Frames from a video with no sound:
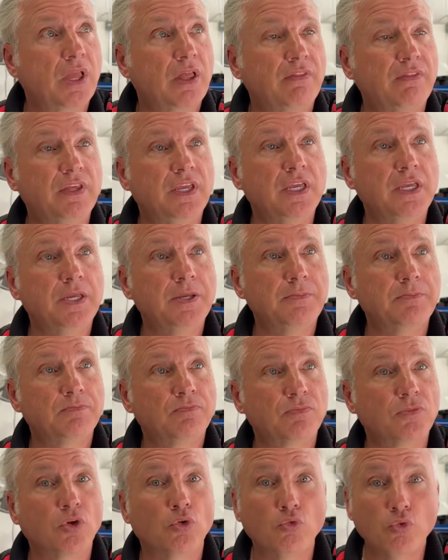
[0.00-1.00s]
The
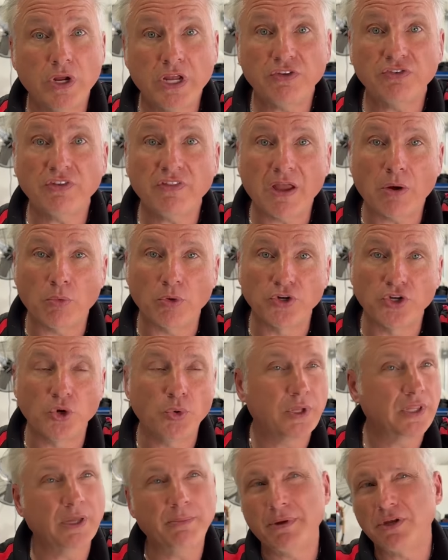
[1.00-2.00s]
reason that we're
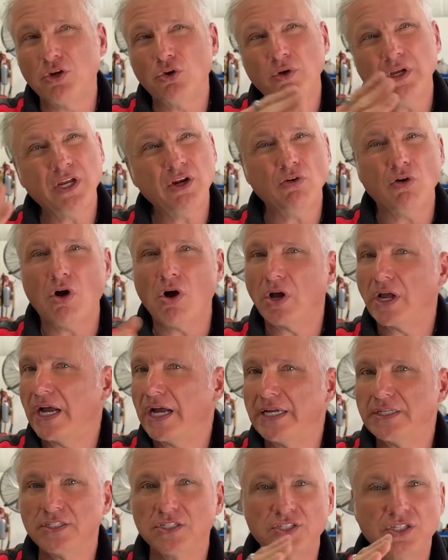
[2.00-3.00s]
doing them, and you'll hear all
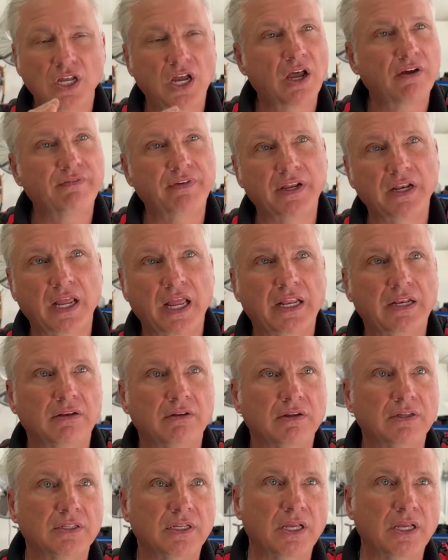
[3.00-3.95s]
kinds of stuff, and